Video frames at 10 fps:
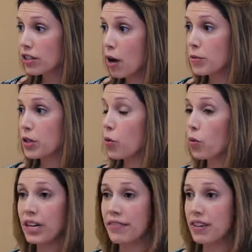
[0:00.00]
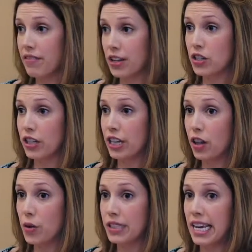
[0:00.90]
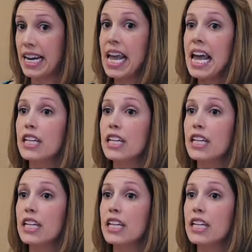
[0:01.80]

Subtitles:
adoption or even eventually close it,